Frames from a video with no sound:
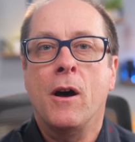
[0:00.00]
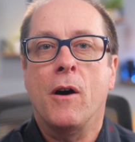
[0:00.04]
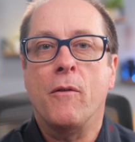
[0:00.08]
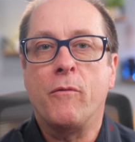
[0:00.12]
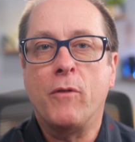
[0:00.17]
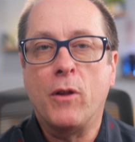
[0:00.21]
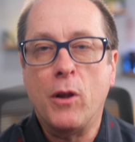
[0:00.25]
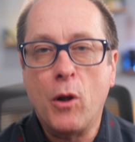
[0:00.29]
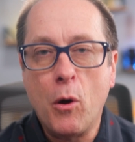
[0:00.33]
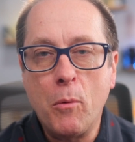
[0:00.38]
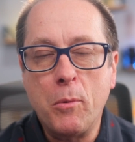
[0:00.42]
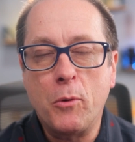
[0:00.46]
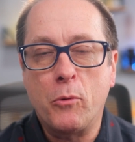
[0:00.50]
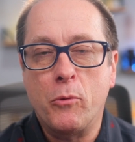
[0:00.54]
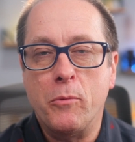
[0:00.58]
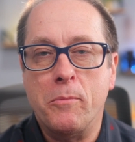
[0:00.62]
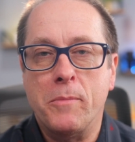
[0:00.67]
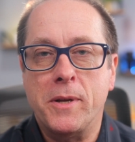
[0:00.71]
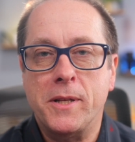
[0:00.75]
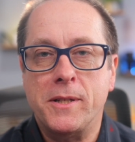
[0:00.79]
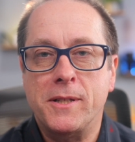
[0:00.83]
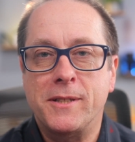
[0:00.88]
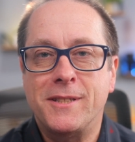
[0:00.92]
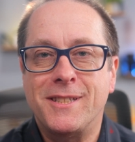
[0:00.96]
of global
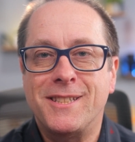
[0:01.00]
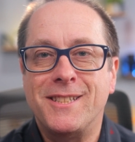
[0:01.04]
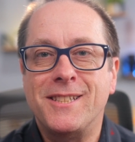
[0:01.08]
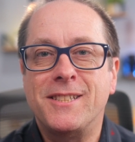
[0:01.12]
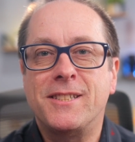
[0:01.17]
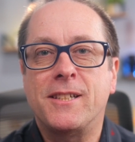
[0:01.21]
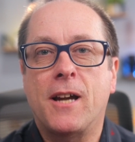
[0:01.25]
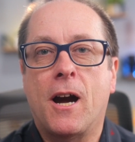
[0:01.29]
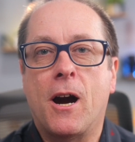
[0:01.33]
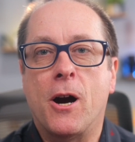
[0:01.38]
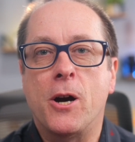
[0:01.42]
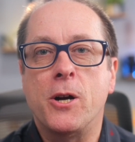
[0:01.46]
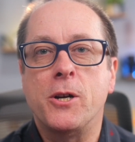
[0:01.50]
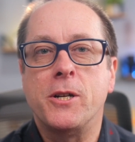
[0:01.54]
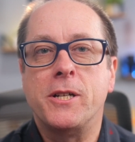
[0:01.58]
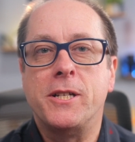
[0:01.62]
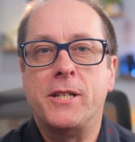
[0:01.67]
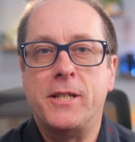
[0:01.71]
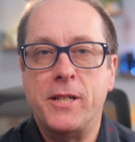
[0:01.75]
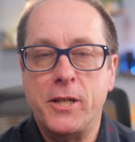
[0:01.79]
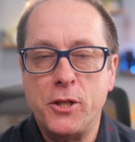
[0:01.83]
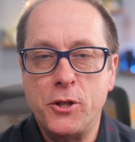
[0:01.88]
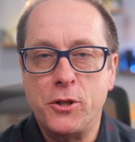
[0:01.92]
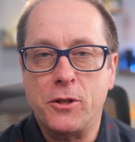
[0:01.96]
remittances are
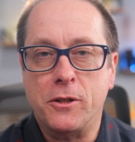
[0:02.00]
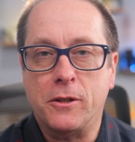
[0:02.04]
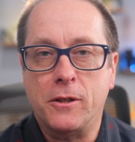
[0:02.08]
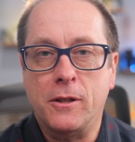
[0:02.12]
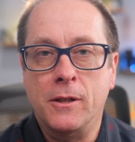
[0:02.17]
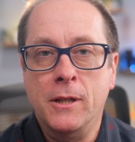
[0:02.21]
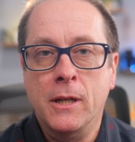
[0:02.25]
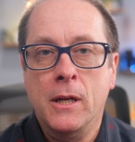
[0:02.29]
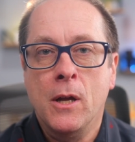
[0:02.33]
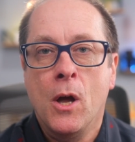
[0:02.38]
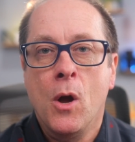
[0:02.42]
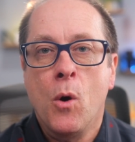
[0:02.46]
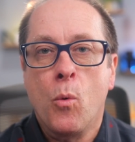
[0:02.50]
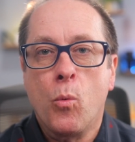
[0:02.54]
digital.